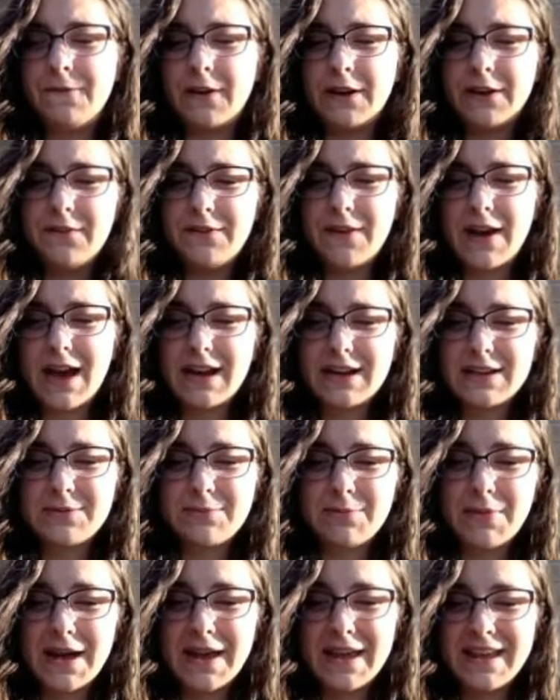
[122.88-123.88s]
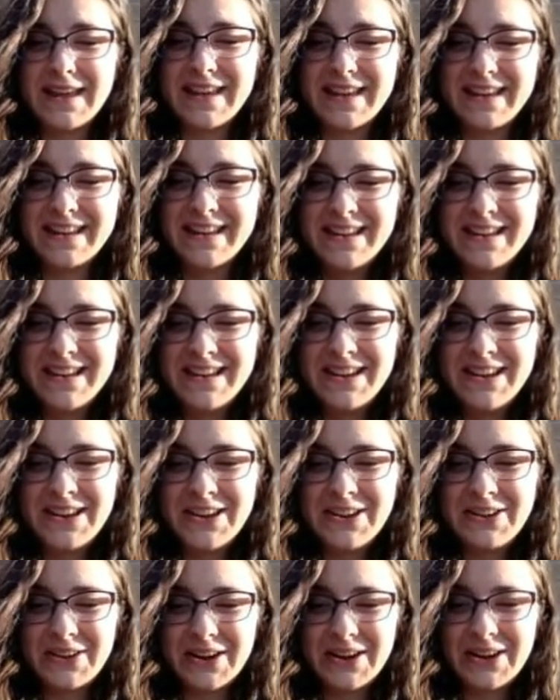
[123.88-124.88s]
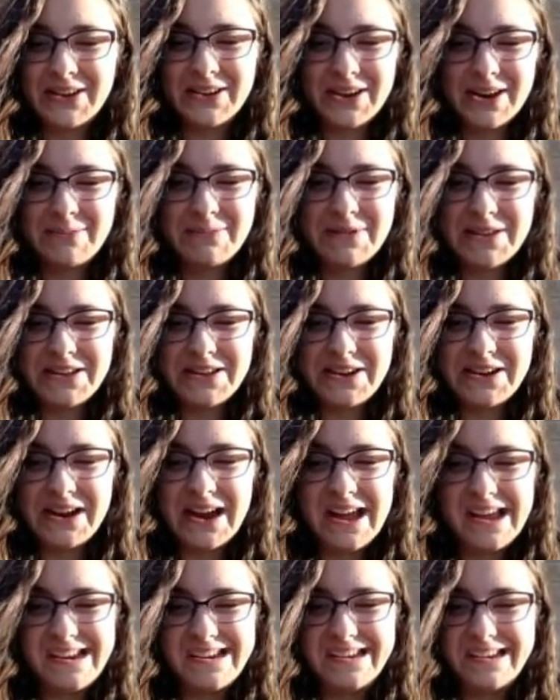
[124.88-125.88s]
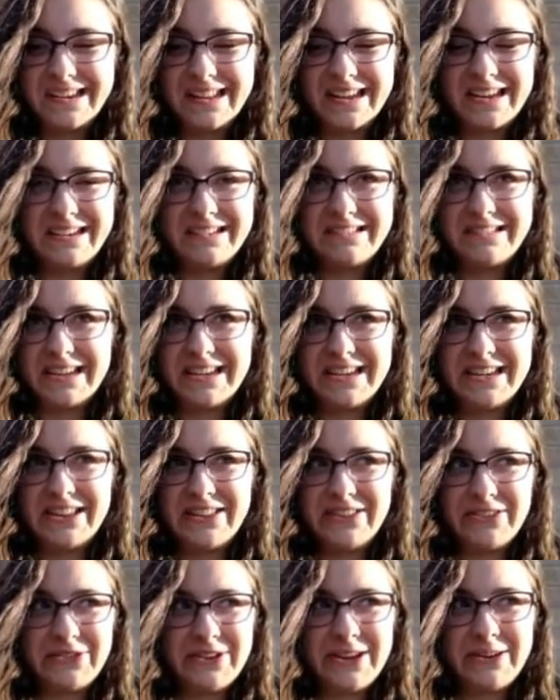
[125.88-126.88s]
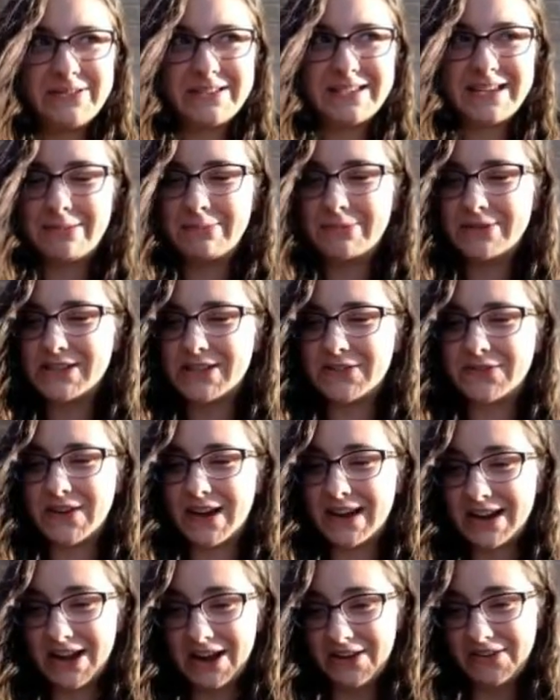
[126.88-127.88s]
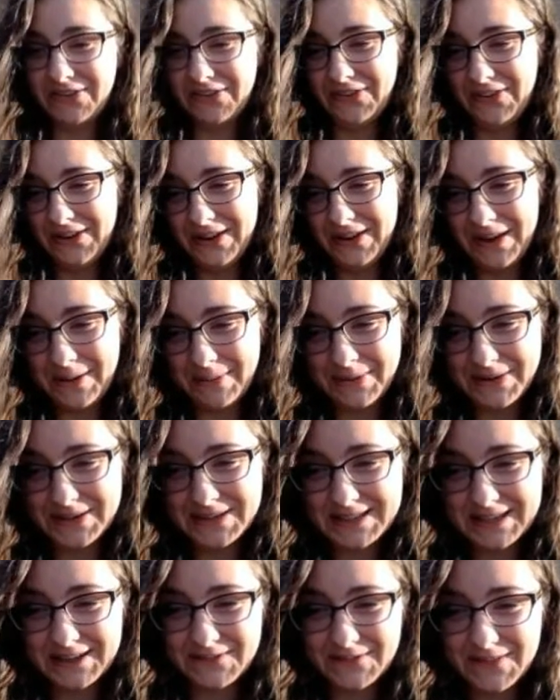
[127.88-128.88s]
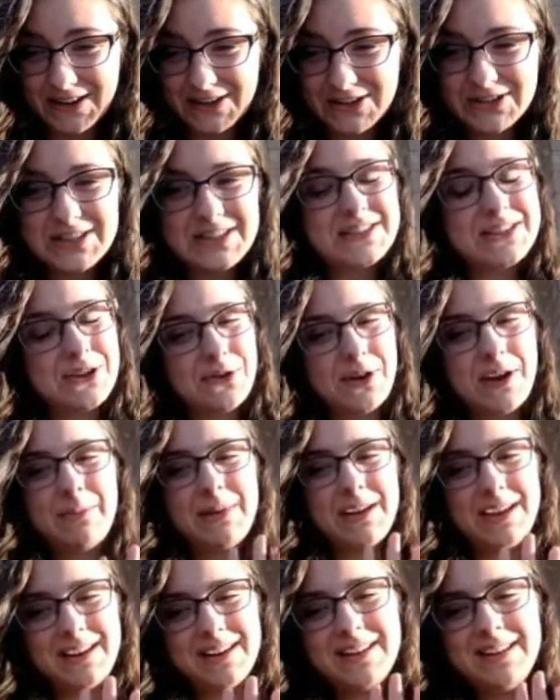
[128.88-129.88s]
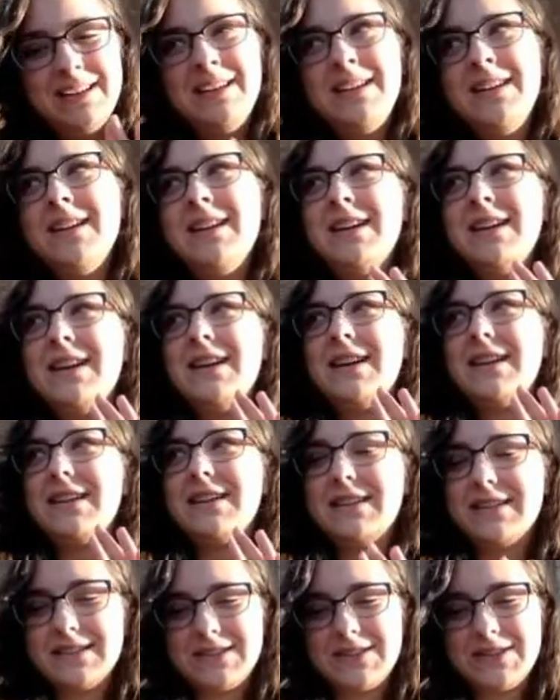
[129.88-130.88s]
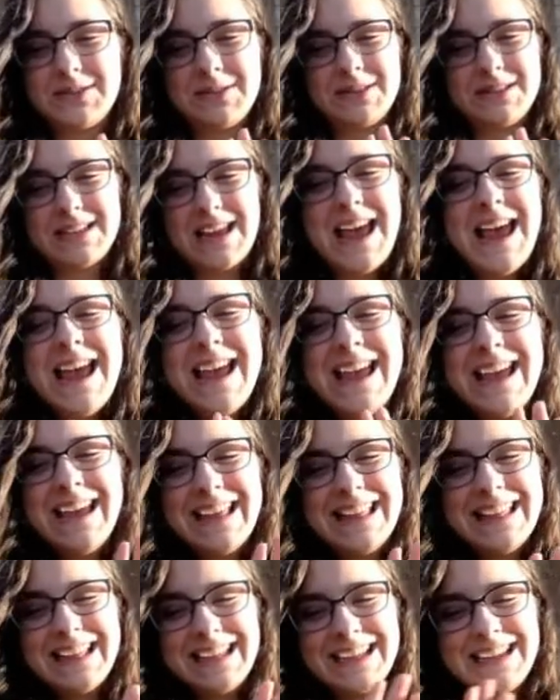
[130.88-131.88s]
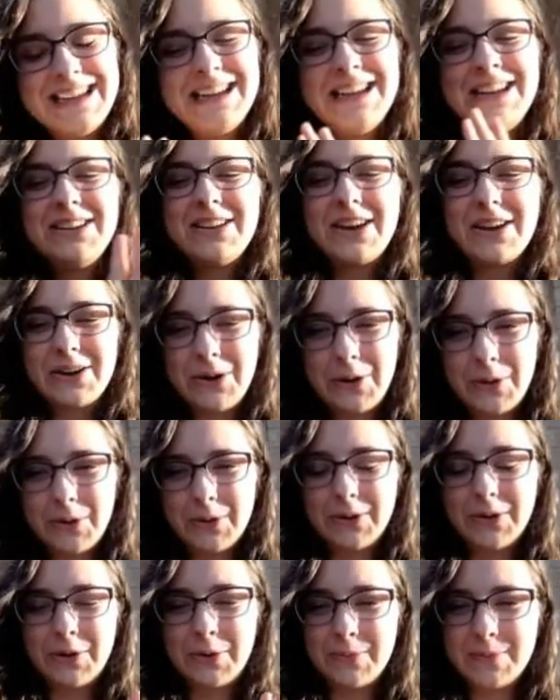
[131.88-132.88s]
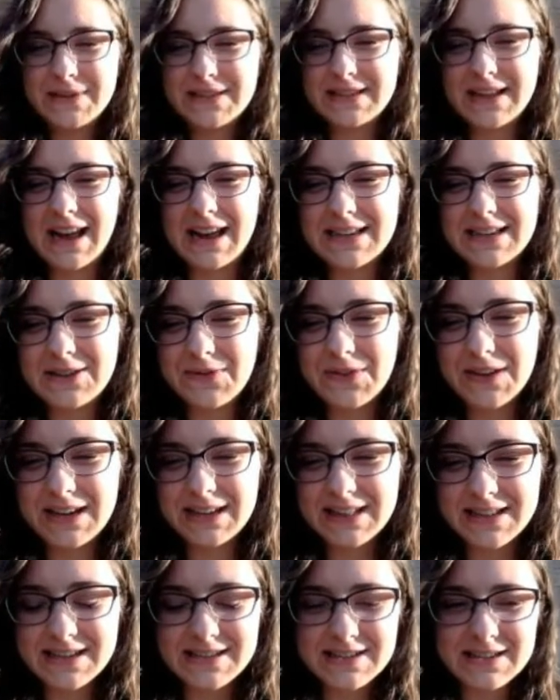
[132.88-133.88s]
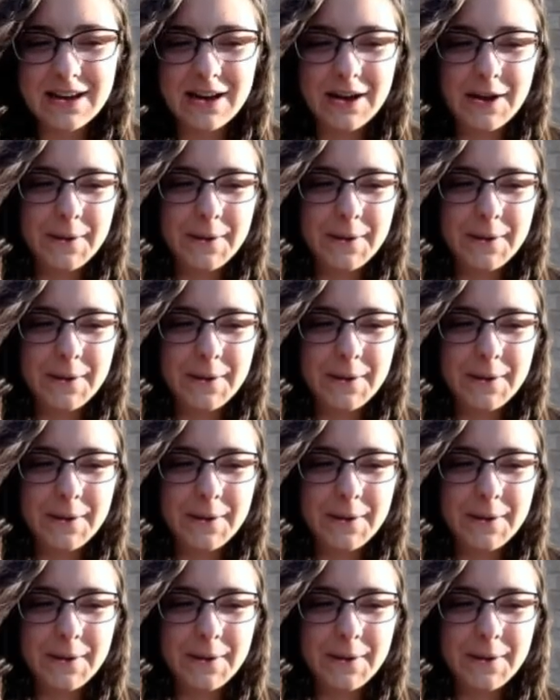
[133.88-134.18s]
Fun fact, my great-grandmother at like 93 was able to fight off a MRSA infection, so I mean, it's just not a whole hope is lost if you get this.